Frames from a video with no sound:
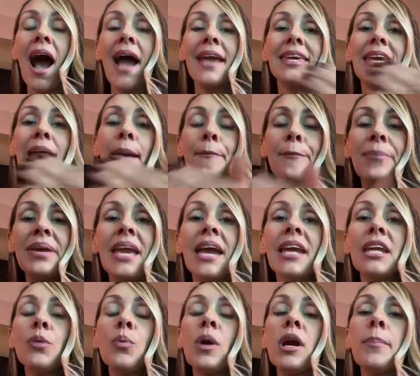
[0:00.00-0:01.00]
I can't
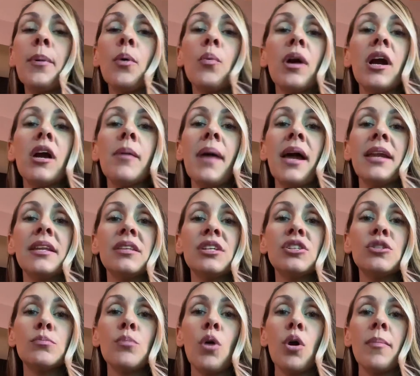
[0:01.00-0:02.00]
be anywhere but where I'm at
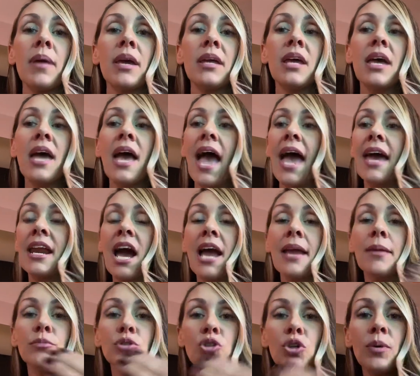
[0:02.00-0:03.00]
in this moment.
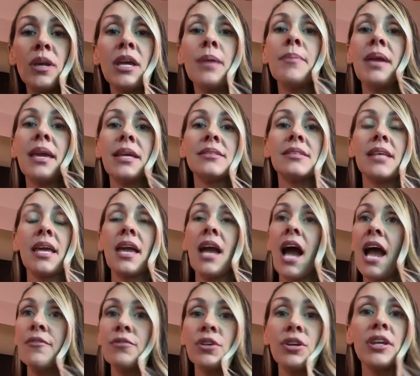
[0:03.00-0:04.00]
And I am doing
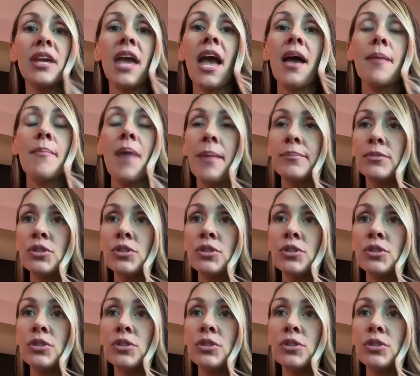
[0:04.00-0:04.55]
amazing. I really am.